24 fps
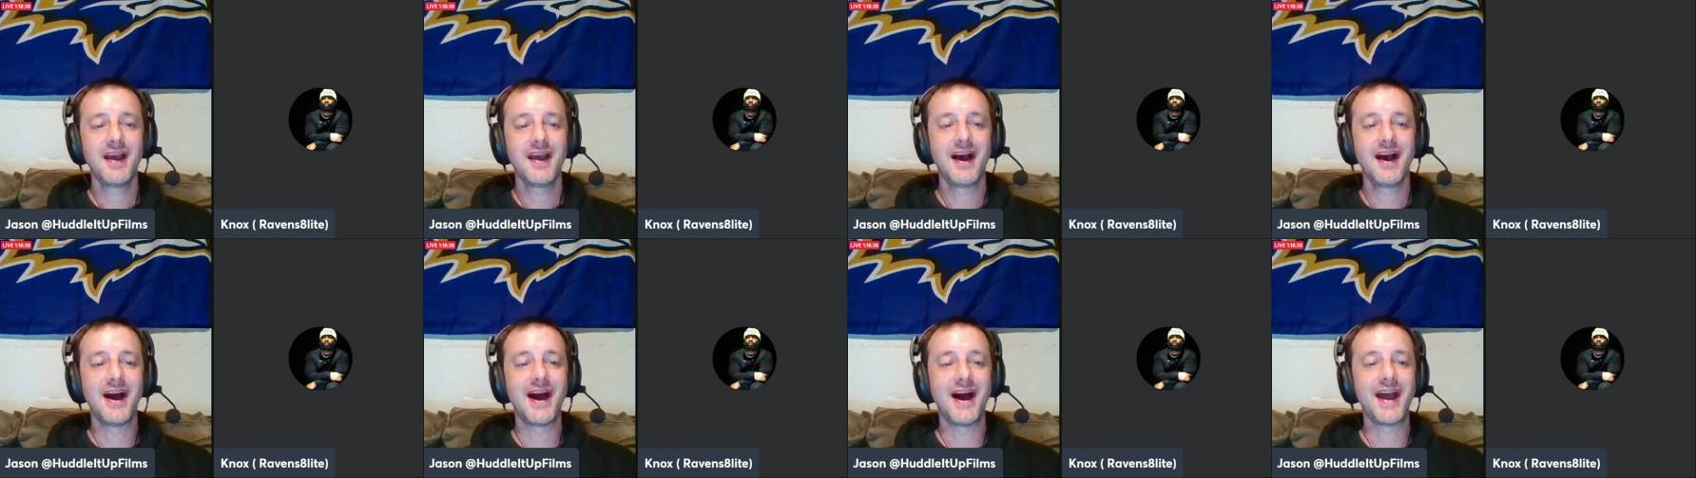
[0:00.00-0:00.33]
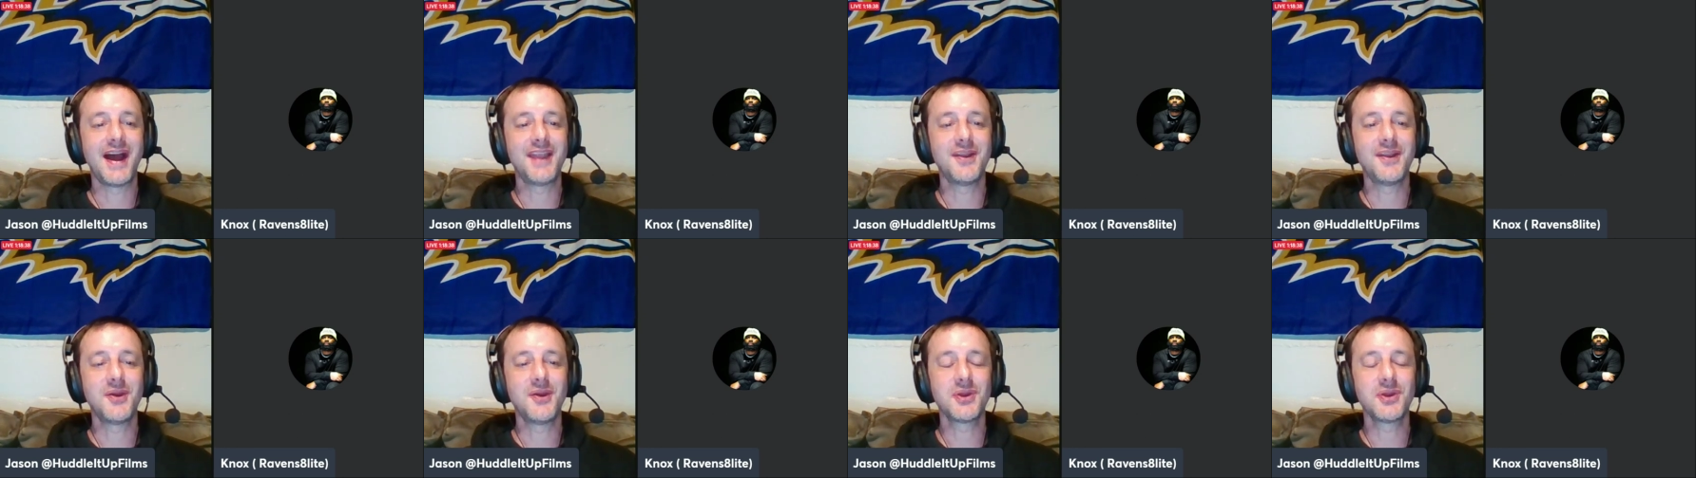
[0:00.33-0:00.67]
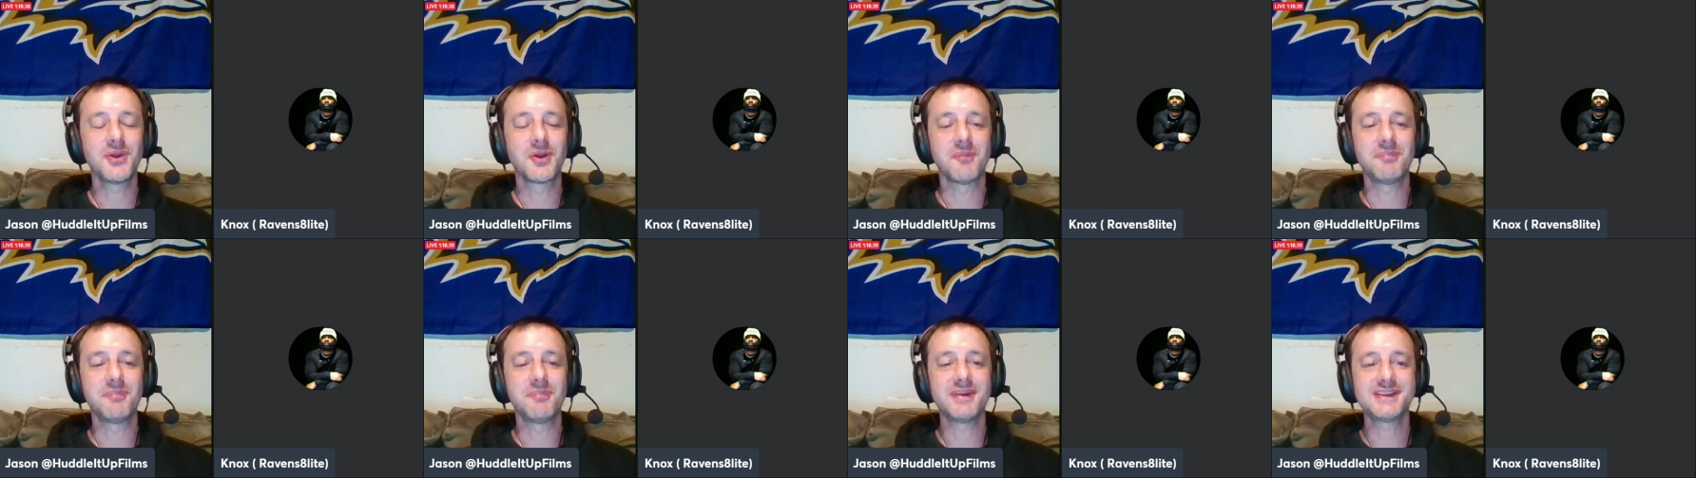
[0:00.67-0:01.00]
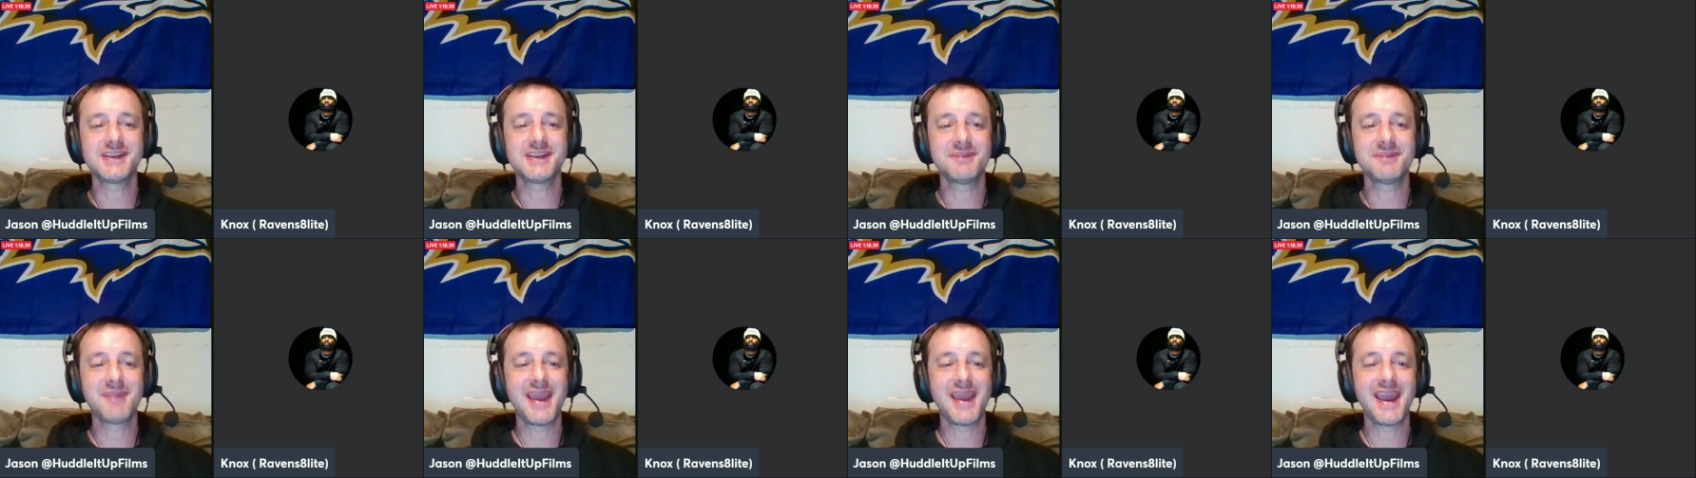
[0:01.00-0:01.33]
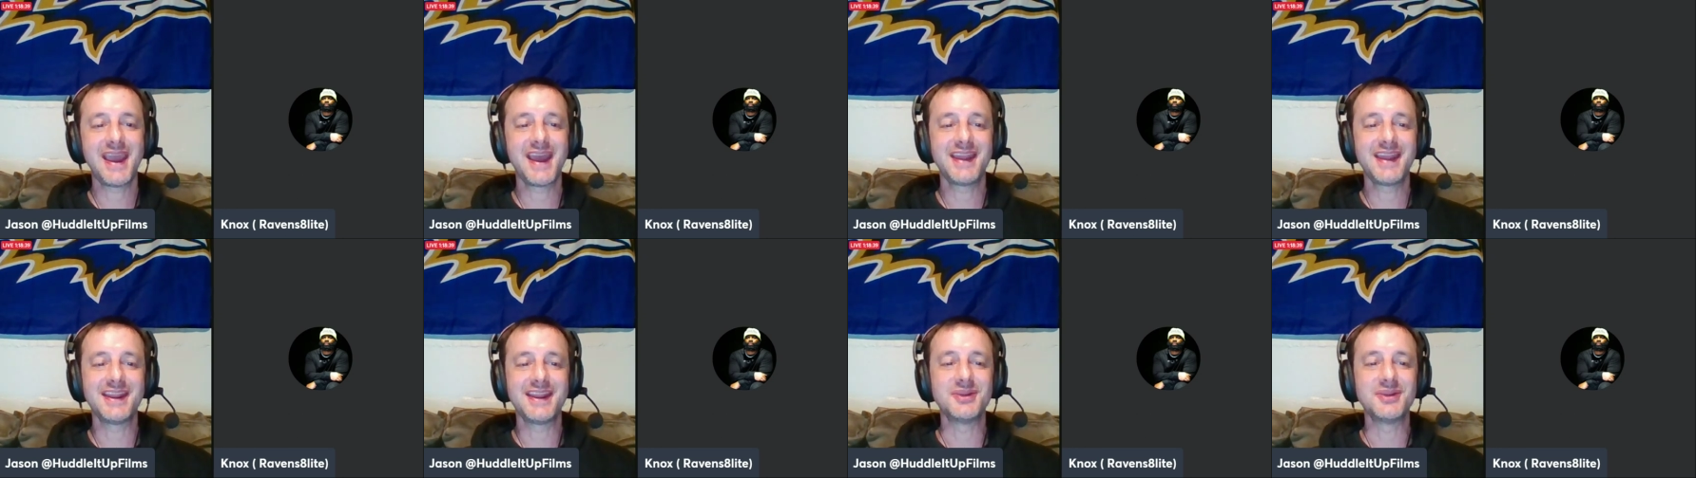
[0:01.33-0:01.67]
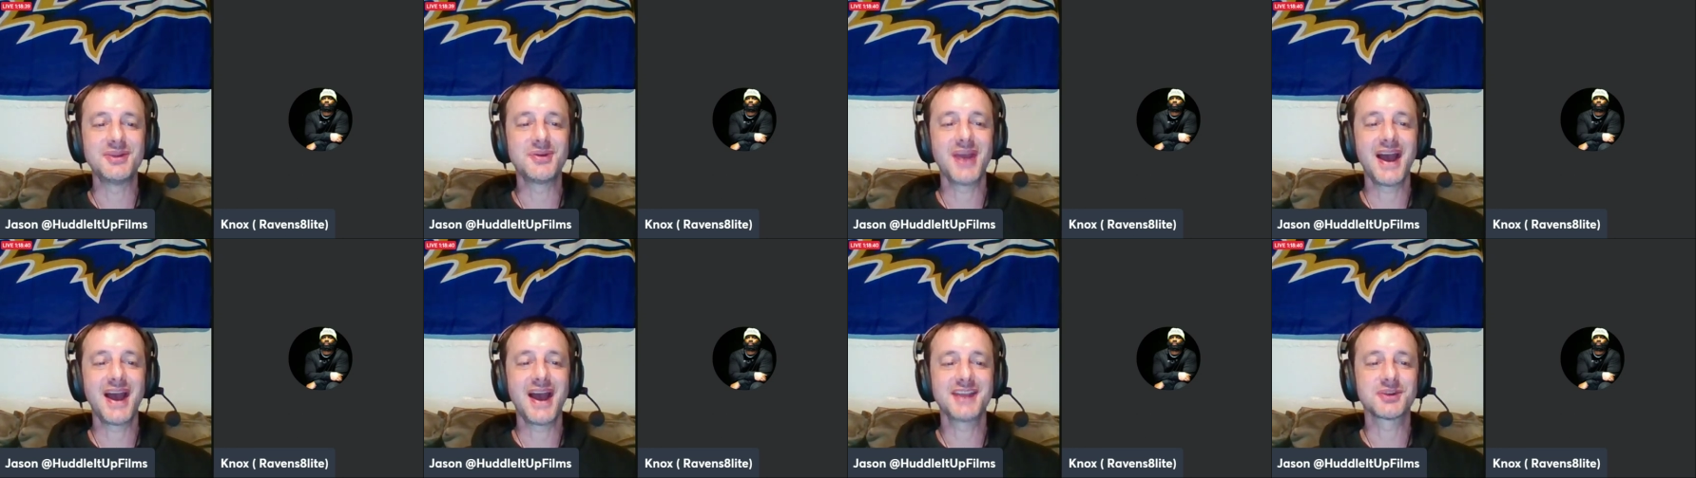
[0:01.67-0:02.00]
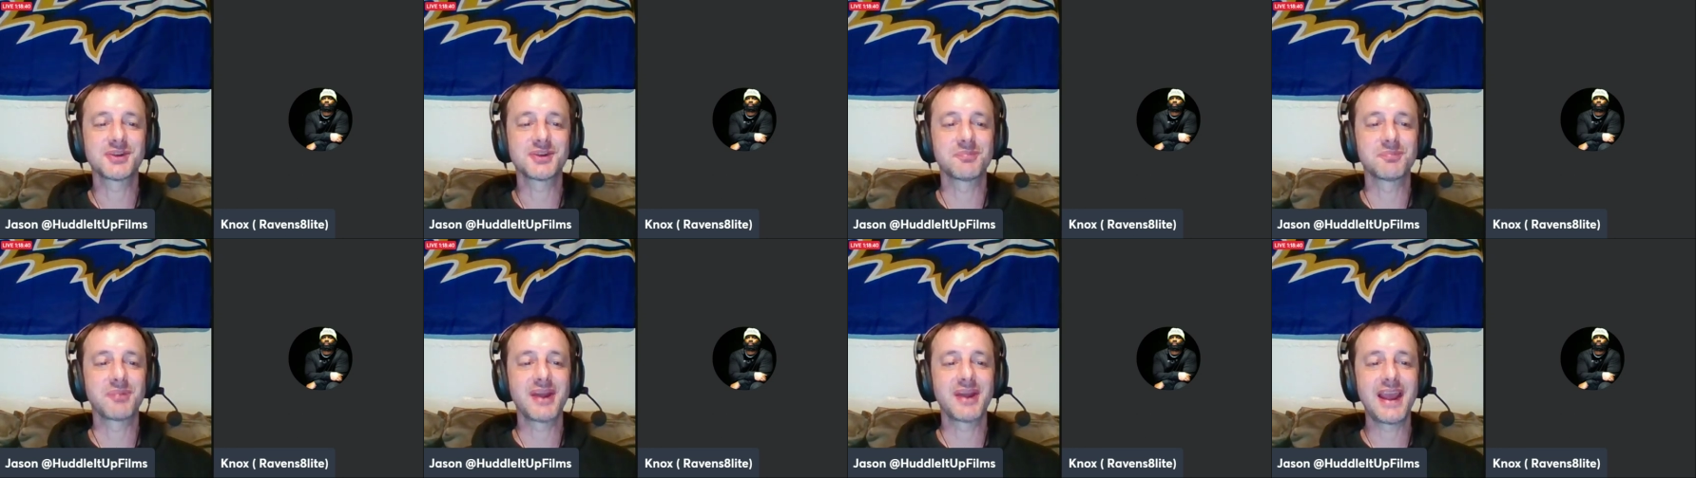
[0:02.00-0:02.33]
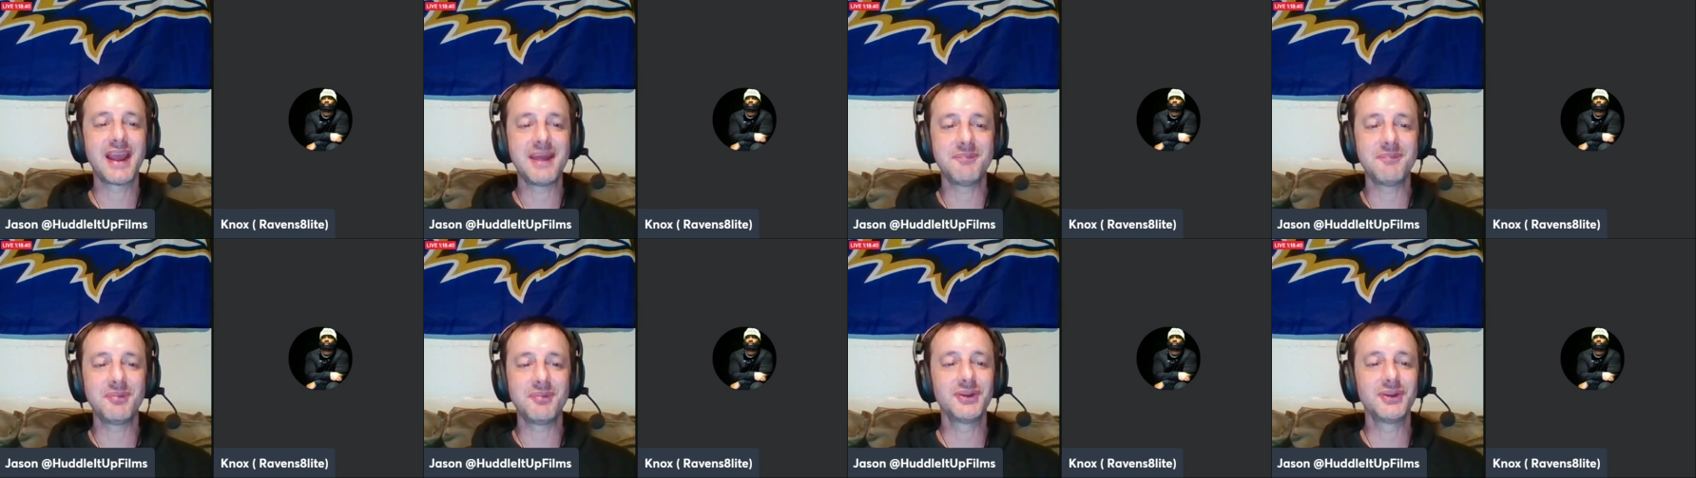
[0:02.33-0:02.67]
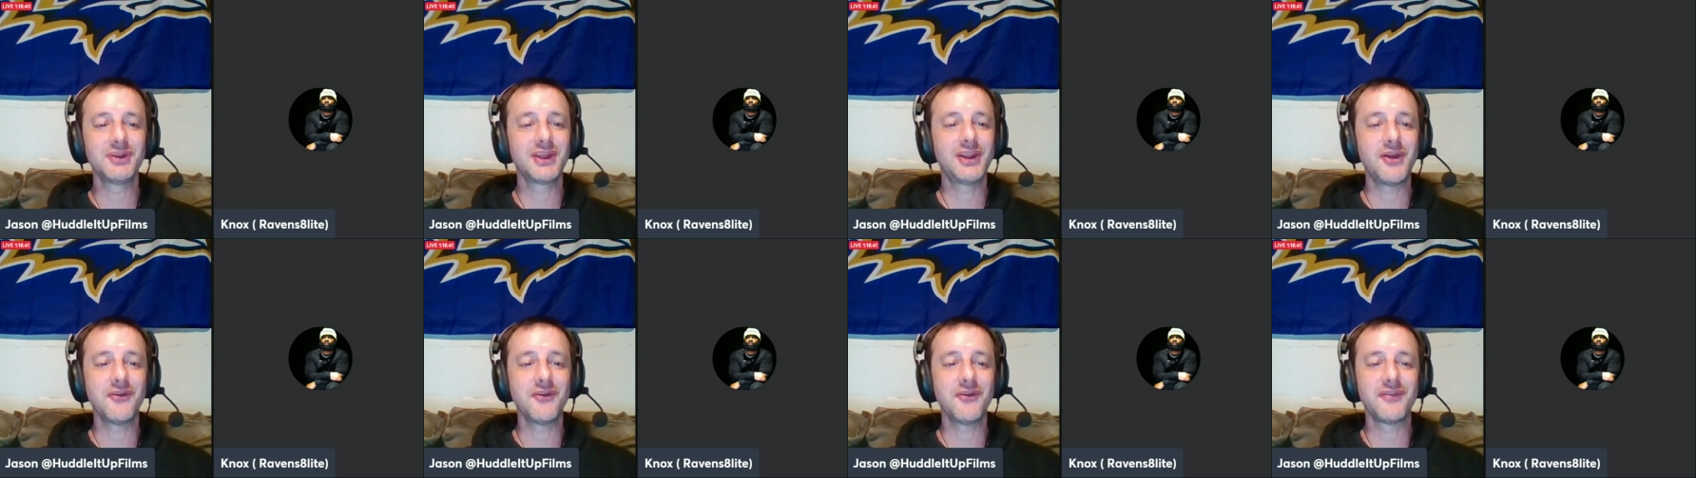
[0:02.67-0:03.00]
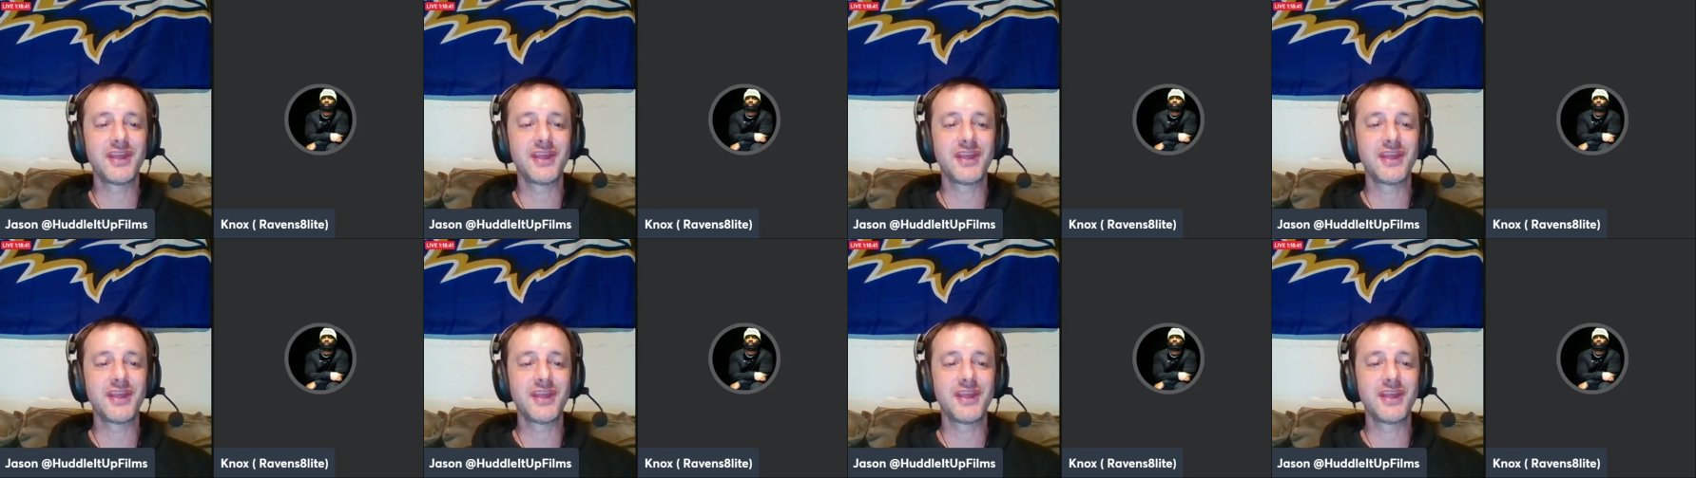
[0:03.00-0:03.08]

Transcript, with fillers: Uh, I know you're a busy man and you got your brand building over